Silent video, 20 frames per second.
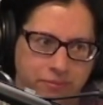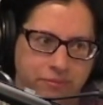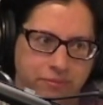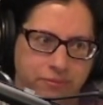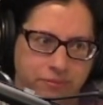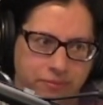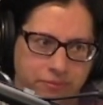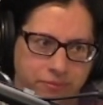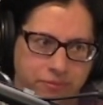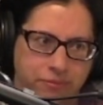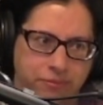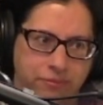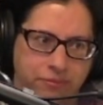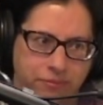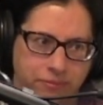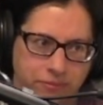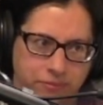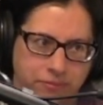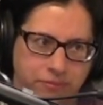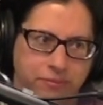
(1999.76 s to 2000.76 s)

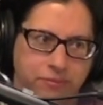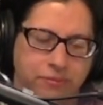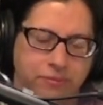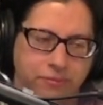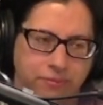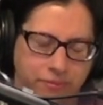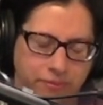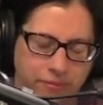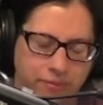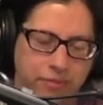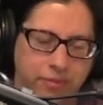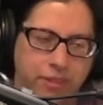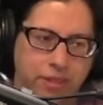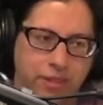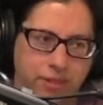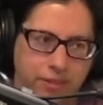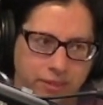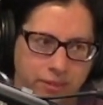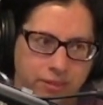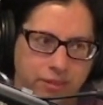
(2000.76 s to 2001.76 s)

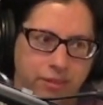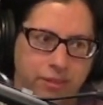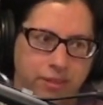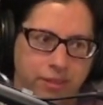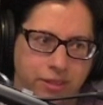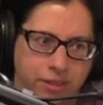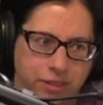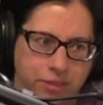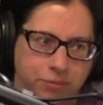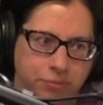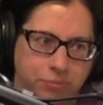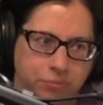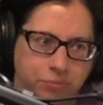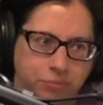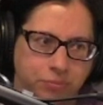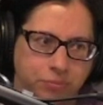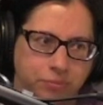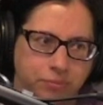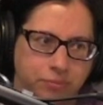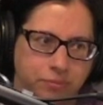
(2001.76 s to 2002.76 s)

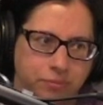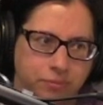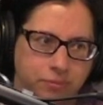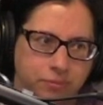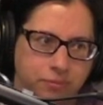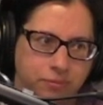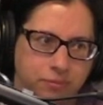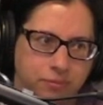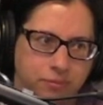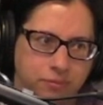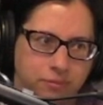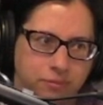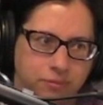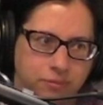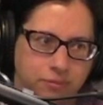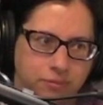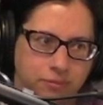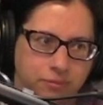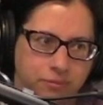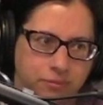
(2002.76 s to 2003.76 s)

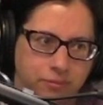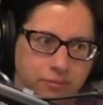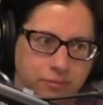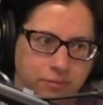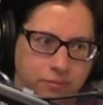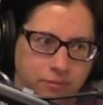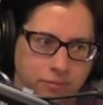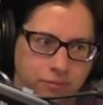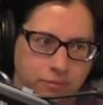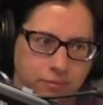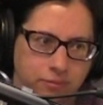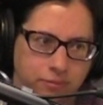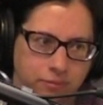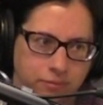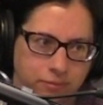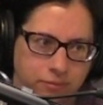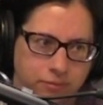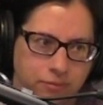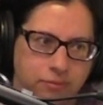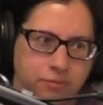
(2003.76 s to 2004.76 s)

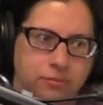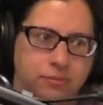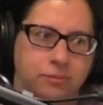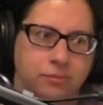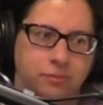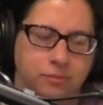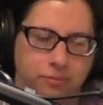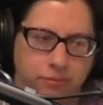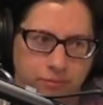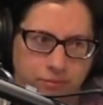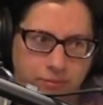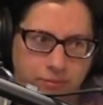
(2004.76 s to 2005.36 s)
[no speech]